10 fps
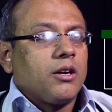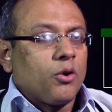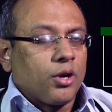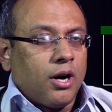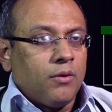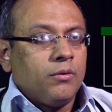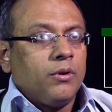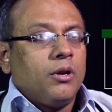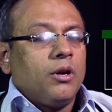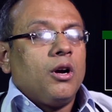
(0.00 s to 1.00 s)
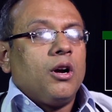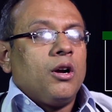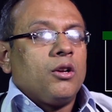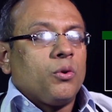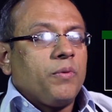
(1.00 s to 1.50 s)
Gurgaon.
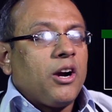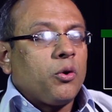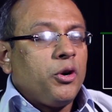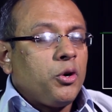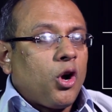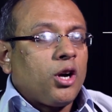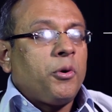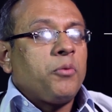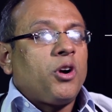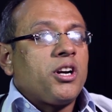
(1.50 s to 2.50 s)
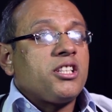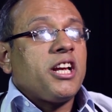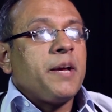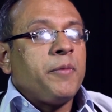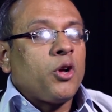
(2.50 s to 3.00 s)
So we are going to talk about what does a
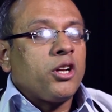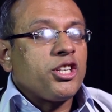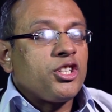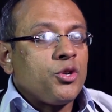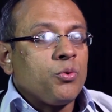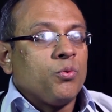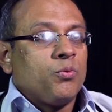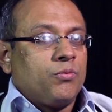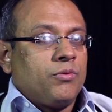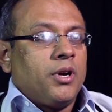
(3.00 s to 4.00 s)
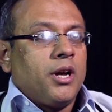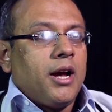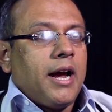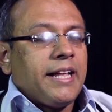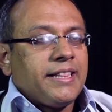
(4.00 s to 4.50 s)
haematologist do.
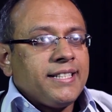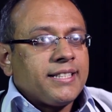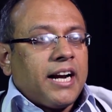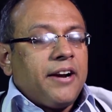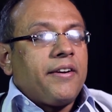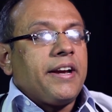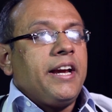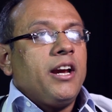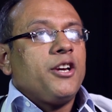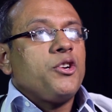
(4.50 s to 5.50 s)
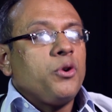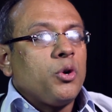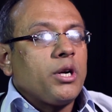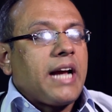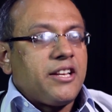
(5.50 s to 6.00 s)
In this country, you
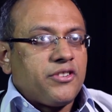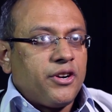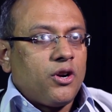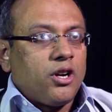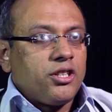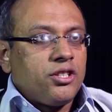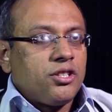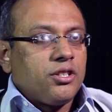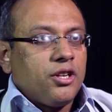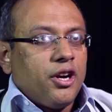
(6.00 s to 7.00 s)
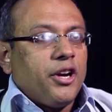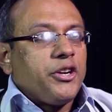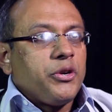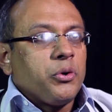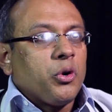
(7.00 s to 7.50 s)
know gastroenterologist,
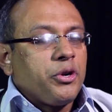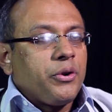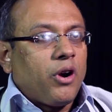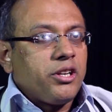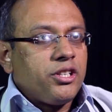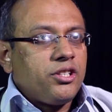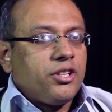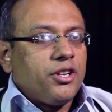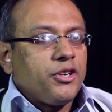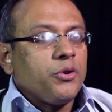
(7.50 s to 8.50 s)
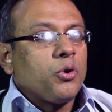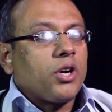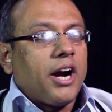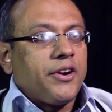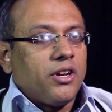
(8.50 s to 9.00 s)
you know neurologist, you know
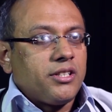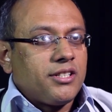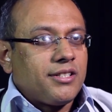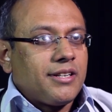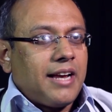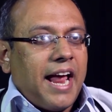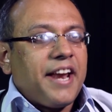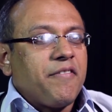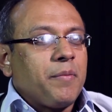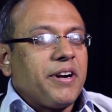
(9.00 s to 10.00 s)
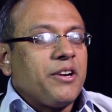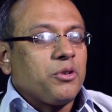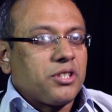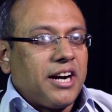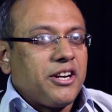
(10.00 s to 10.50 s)
cardiologist. And everybody
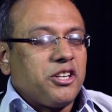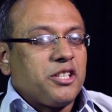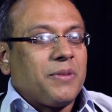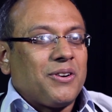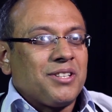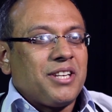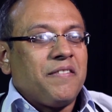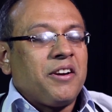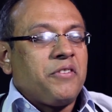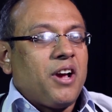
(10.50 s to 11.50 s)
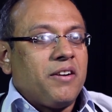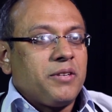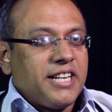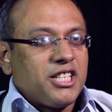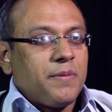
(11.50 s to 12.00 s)
knows cardiologist because even if you have a
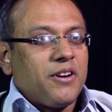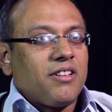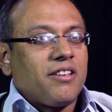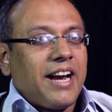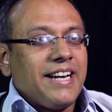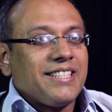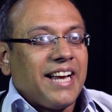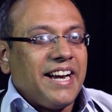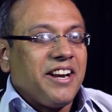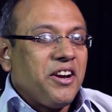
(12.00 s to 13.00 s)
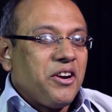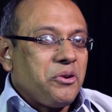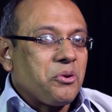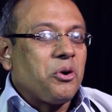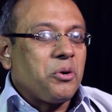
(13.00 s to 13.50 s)
chest pain on the right side,
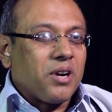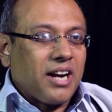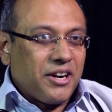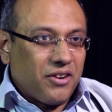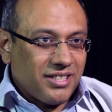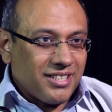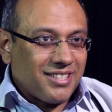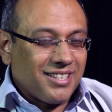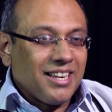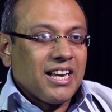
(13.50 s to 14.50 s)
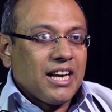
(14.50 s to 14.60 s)
you go to a cardiologist.